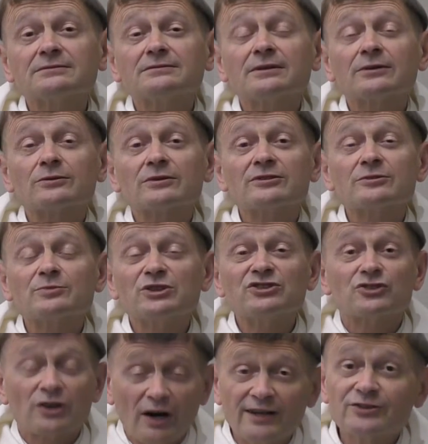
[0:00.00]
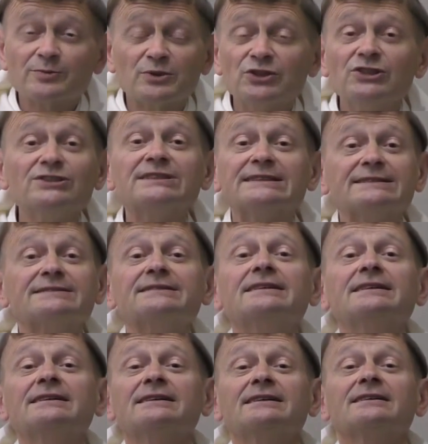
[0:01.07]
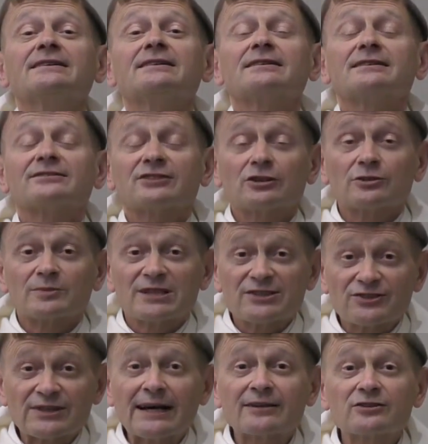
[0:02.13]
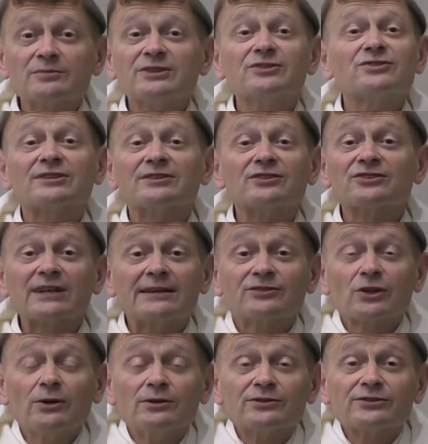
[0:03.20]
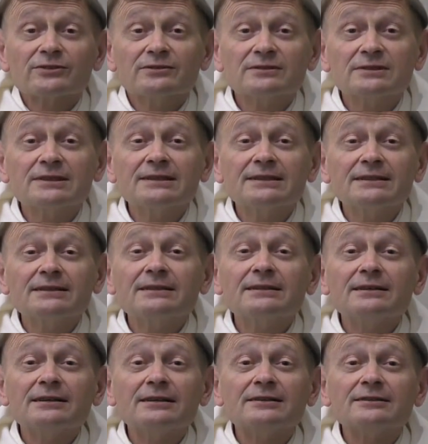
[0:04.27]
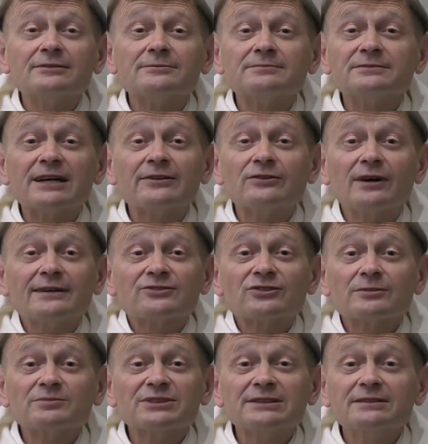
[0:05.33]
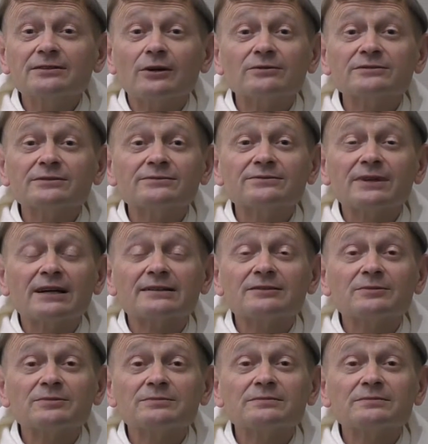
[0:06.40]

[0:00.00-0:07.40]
order to preach the gospel and celebrate the sacraments and to save souls, and not simply, to find